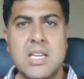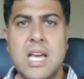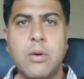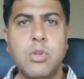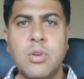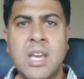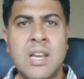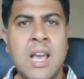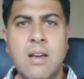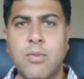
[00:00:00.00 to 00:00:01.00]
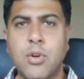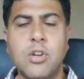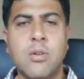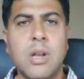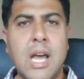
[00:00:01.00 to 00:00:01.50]
Now you can have
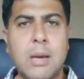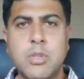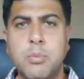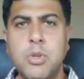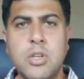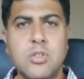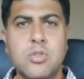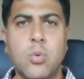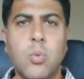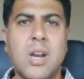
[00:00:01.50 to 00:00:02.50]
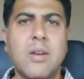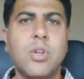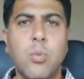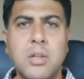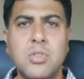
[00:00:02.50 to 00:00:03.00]
on your laptop, you can install
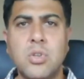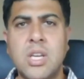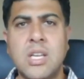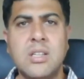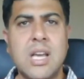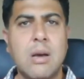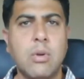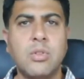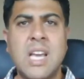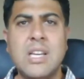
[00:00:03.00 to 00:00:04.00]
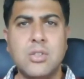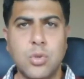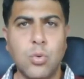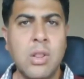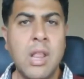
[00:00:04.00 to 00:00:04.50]
whatever you want, you can download any
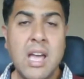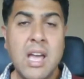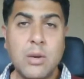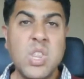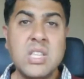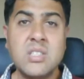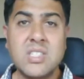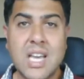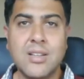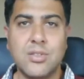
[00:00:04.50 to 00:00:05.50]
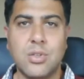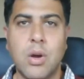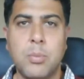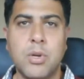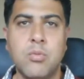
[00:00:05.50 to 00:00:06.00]
tool, and within seconds
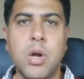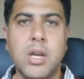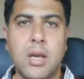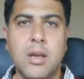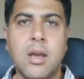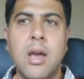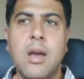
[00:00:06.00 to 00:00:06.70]
you're up and running.